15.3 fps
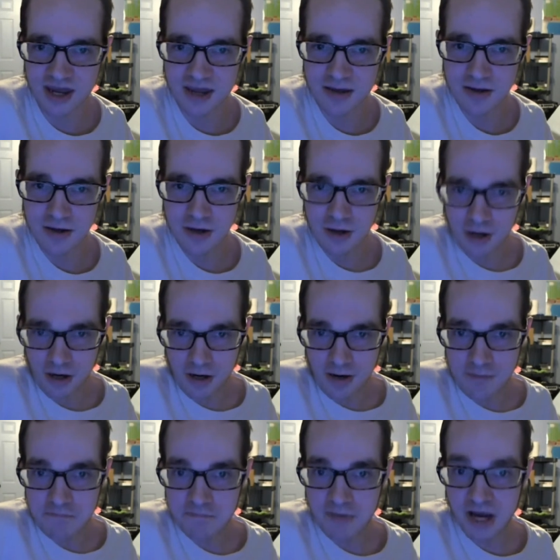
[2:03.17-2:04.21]
3.
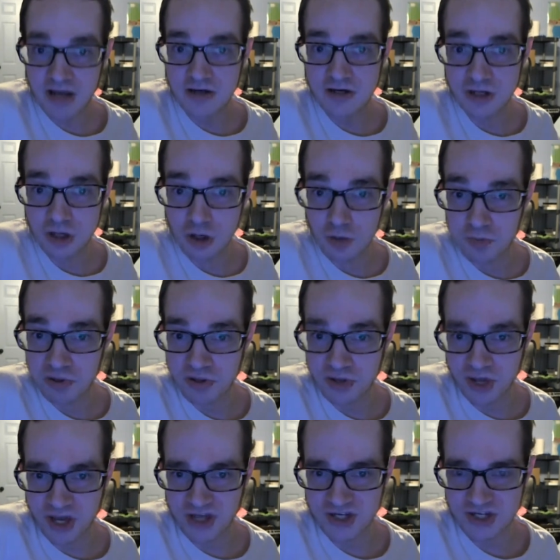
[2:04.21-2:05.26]
My new
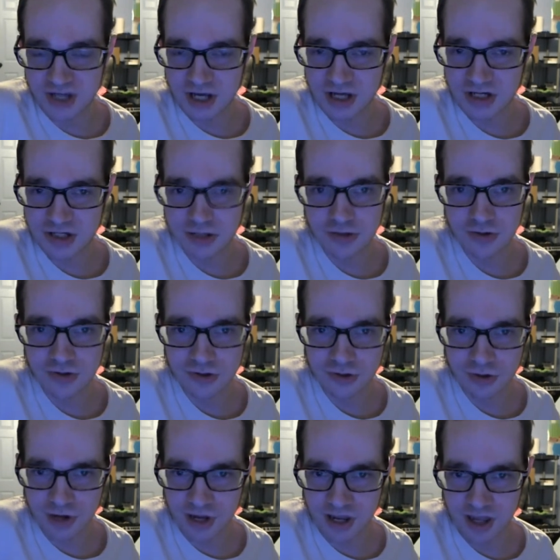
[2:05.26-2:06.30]
PlayStation
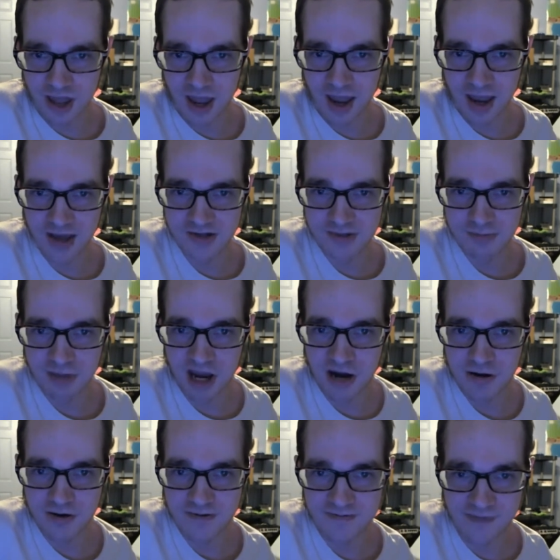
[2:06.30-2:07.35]
3, as a
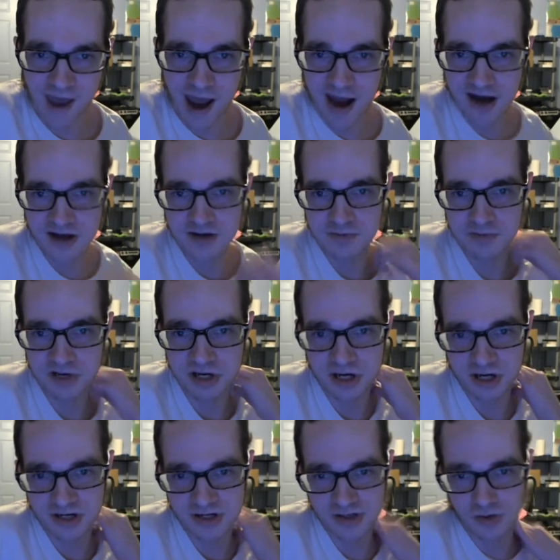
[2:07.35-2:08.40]
matter of fact,
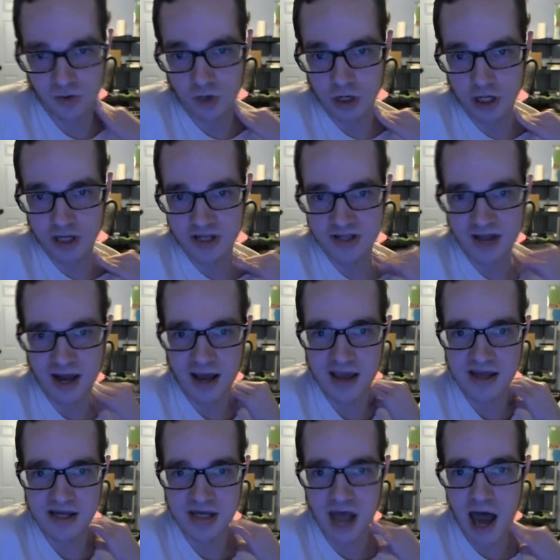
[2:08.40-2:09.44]
because the one
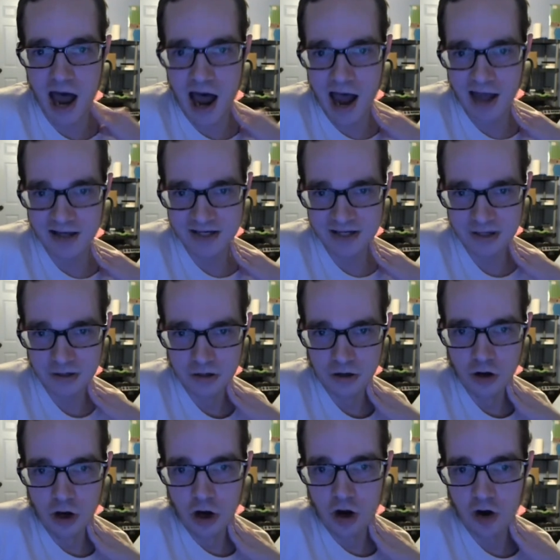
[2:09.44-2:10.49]
that I got,
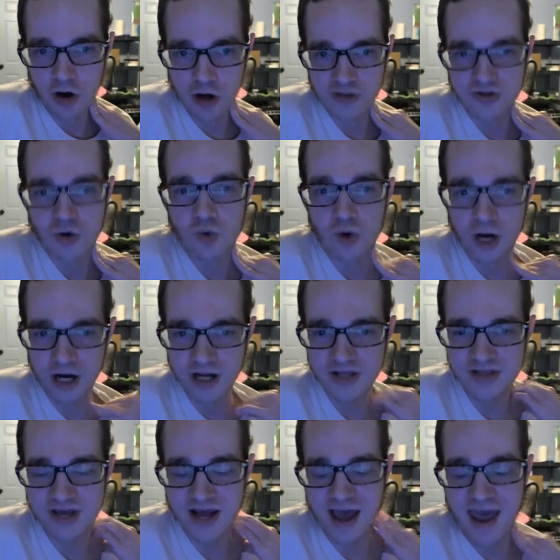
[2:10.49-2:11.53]
or the
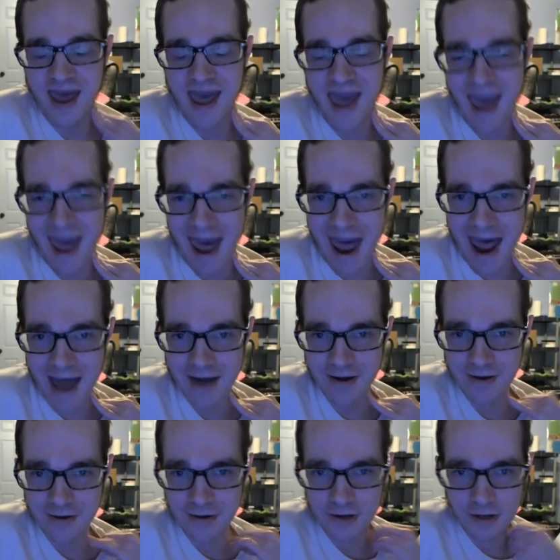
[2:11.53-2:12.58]
one that I
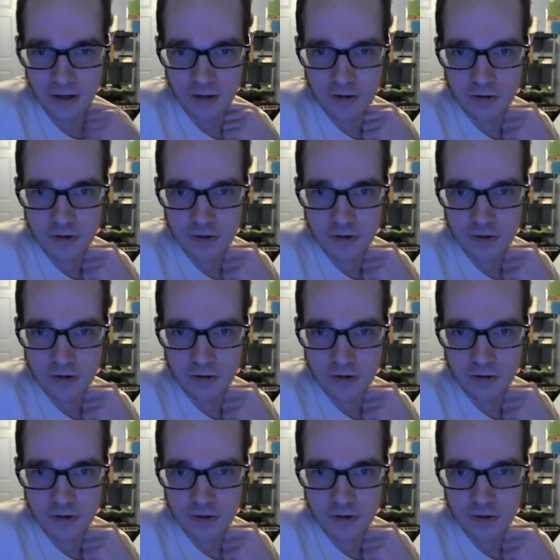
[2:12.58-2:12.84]
had